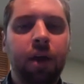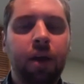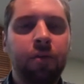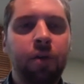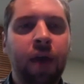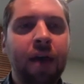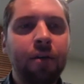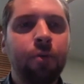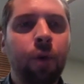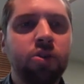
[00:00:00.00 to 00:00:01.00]
If you
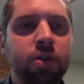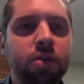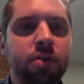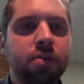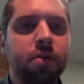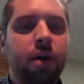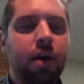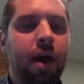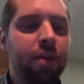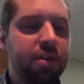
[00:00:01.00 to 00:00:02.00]
have questions
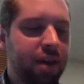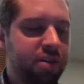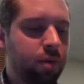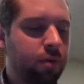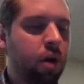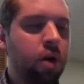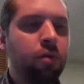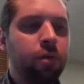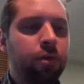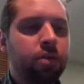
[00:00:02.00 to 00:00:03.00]
on the text that we've gone
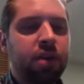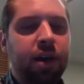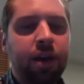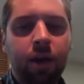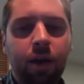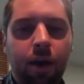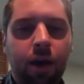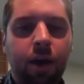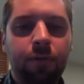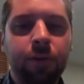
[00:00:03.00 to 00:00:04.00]
over for today,
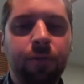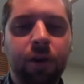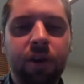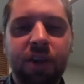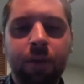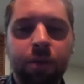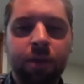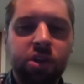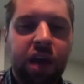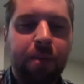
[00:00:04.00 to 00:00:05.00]
feel free to type them in
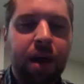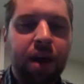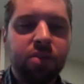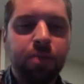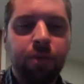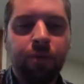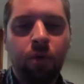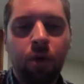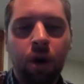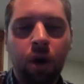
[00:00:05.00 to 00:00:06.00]
the chat box
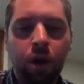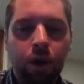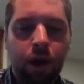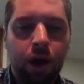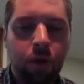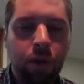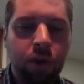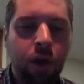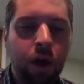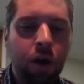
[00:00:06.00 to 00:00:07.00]
before we
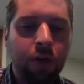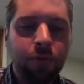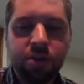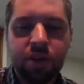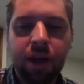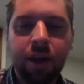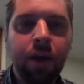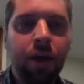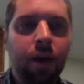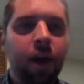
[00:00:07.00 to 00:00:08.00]
log off for today.
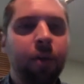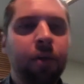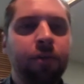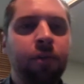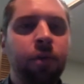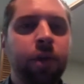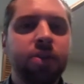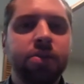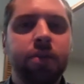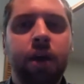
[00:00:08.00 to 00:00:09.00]
If you're viewing
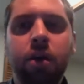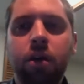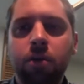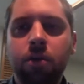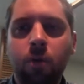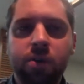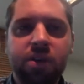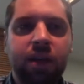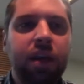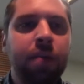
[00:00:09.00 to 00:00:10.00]
this later, you, of course,
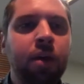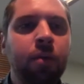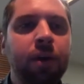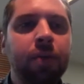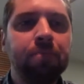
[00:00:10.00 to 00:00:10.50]
can email me.